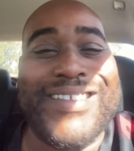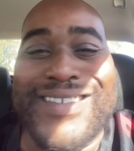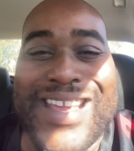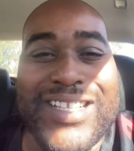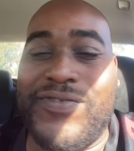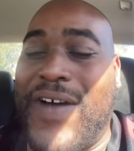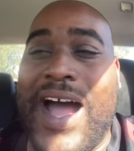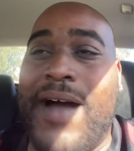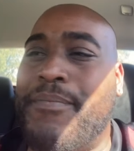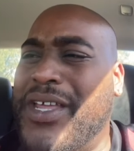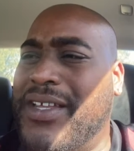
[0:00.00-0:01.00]
next
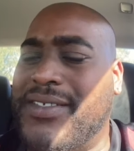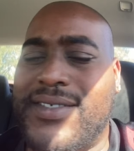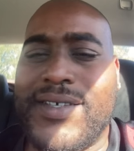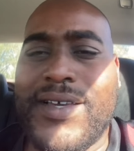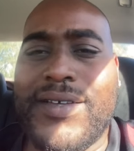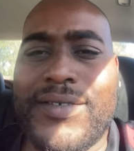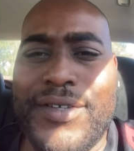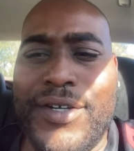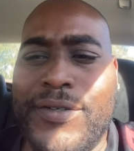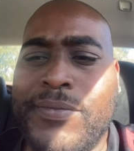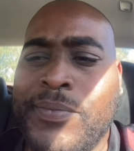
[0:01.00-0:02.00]
5 minutes, you
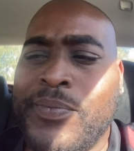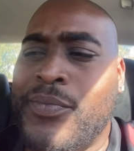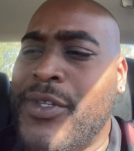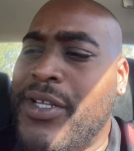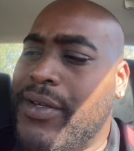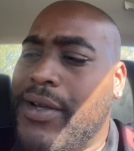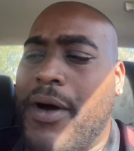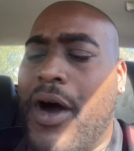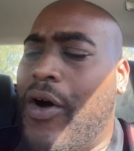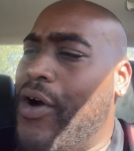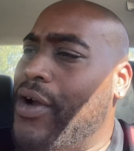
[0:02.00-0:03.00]
know.
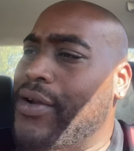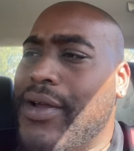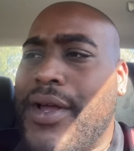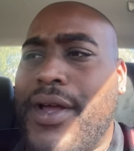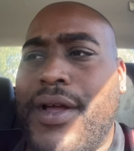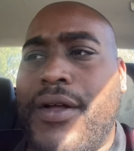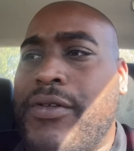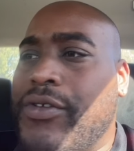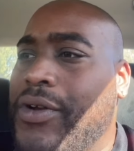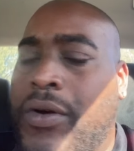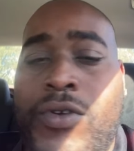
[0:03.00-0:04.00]
Or
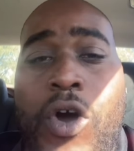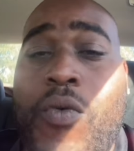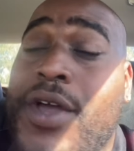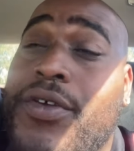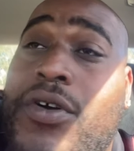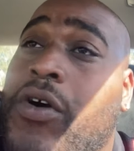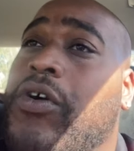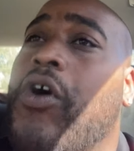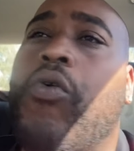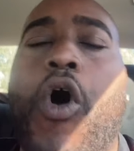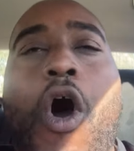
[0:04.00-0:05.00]
you don't know where you're going to
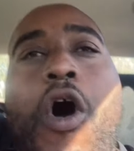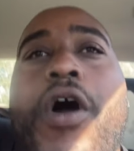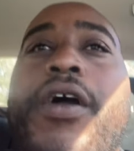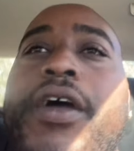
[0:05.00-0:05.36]
go. Or